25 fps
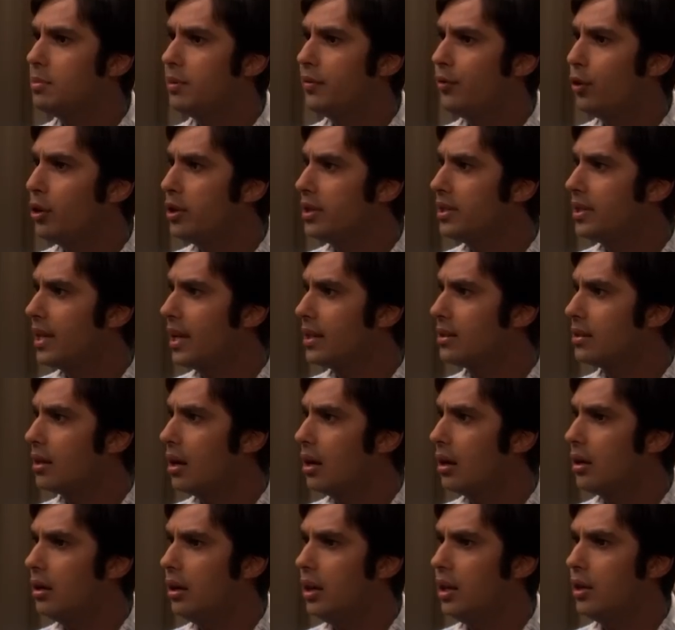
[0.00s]
before this gets
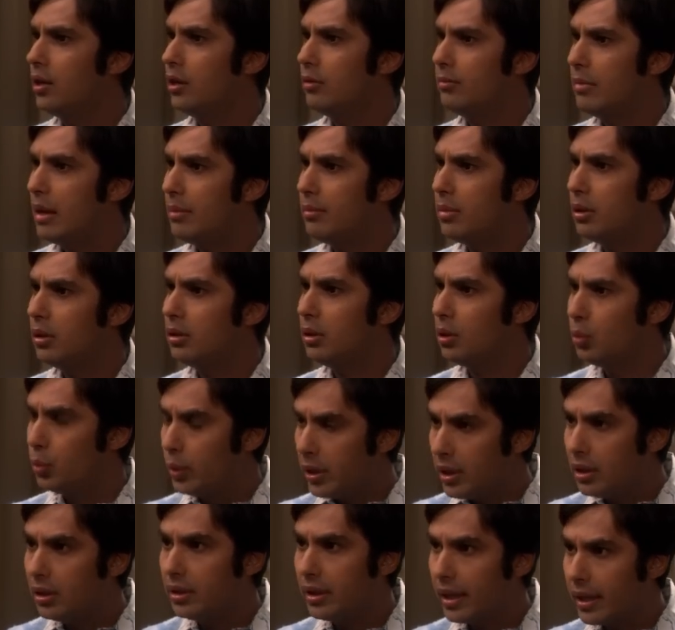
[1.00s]
ugly, remember, the
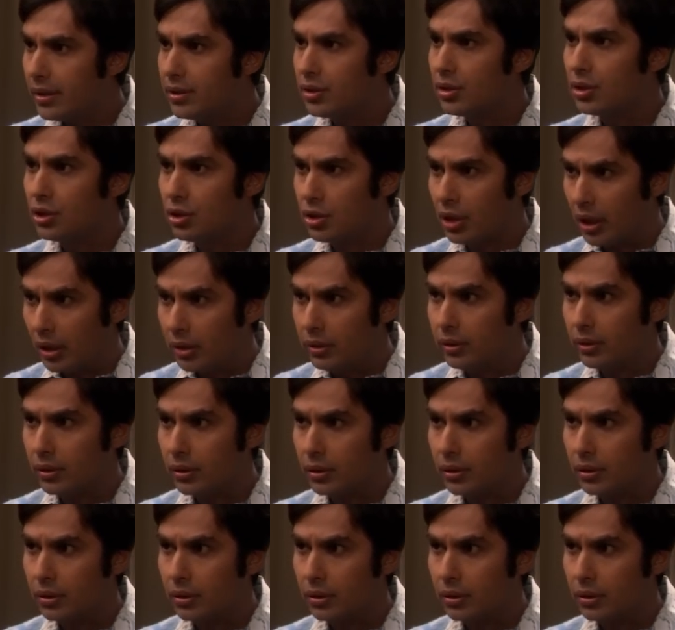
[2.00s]
winner gets Sheldon.